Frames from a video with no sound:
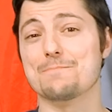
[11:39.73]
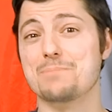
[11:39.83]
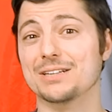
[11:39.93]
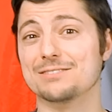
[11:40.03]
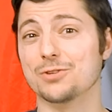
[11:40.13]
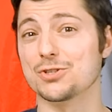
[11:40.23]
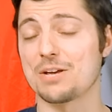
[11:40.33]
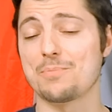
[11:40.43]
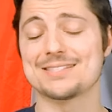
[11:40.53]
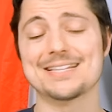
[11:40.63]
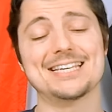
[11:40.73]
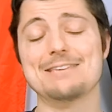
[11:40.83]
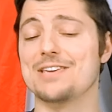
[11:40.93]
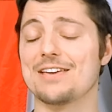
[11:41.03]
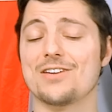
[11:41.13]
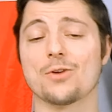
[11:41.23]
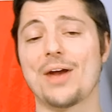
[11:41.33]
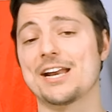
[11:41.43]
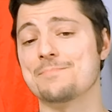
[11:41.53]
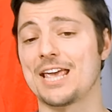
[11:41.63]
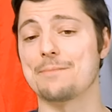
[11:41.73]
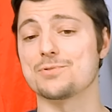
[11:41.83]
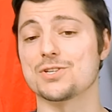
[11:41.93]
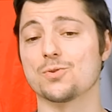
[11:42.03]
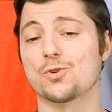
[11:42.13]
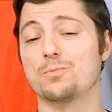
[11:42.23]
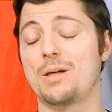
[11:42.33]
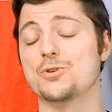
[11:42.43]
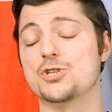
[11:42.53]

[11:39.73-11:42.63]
but for some reason they keep giving random games to Soderblom,